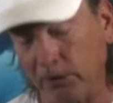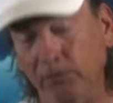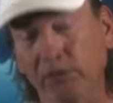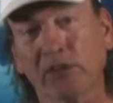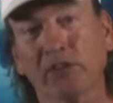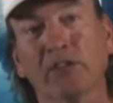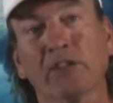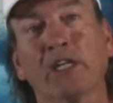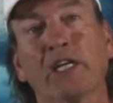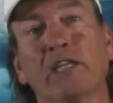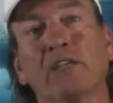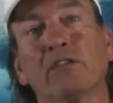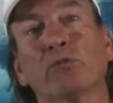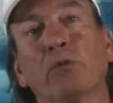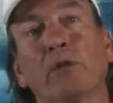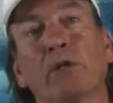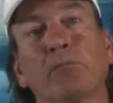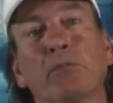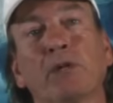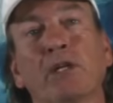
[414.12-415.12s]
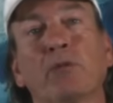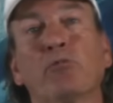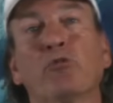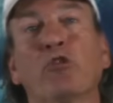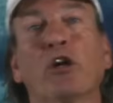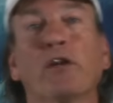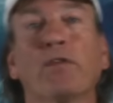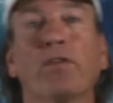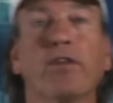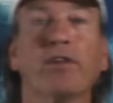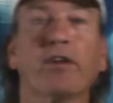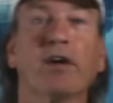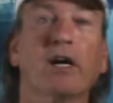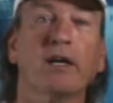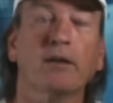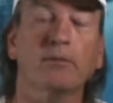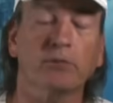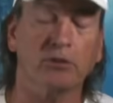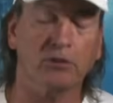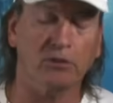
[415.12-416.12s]
of his legs when it bit him one of the
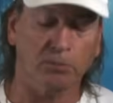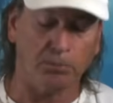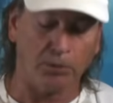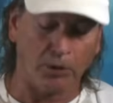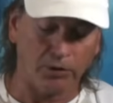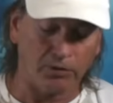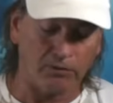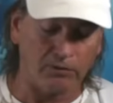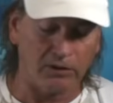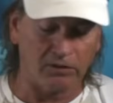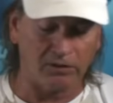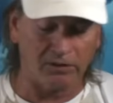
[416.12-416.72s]
times, because both of his